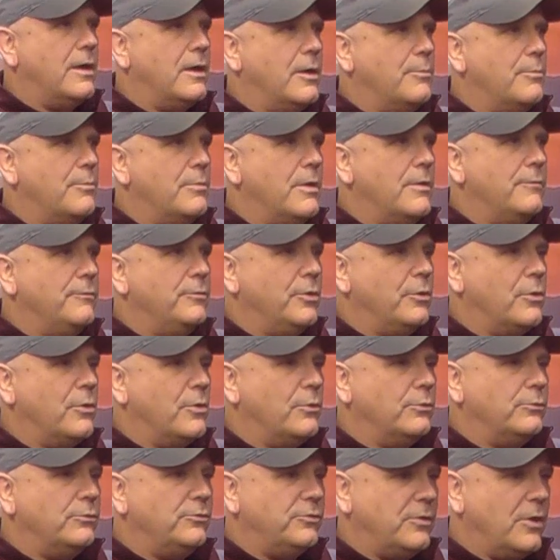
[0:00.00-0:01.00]
above your
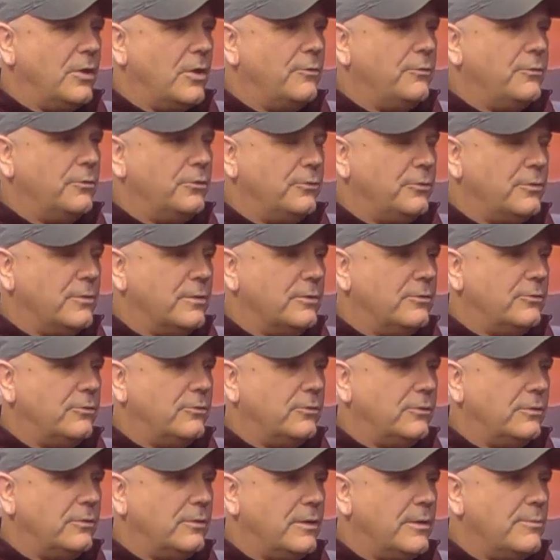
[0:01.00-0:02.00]
own
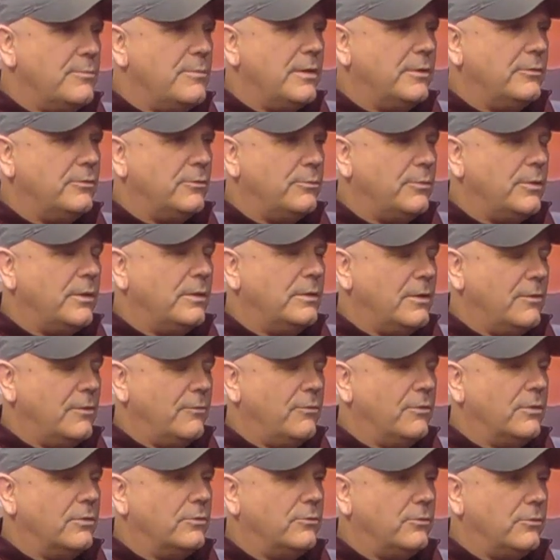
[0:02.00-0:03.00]
selfishness, it makes a big
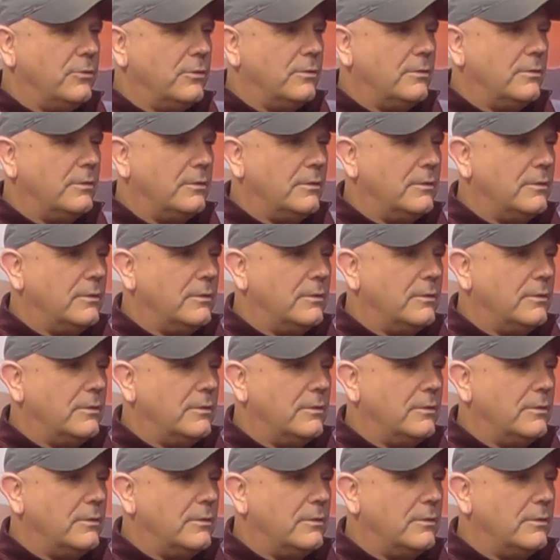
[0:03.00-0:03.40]
difference.